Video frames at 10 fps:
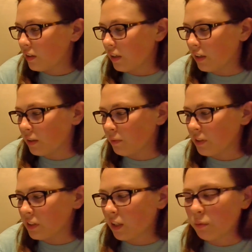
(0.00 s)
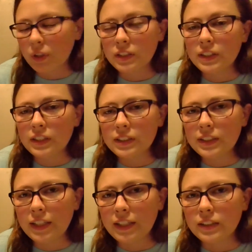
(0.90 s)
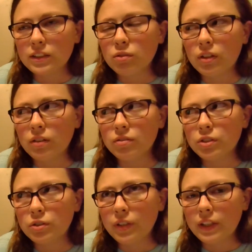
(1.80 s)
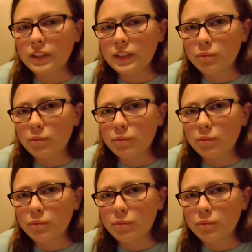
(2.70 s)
The entire process takes 12 to 18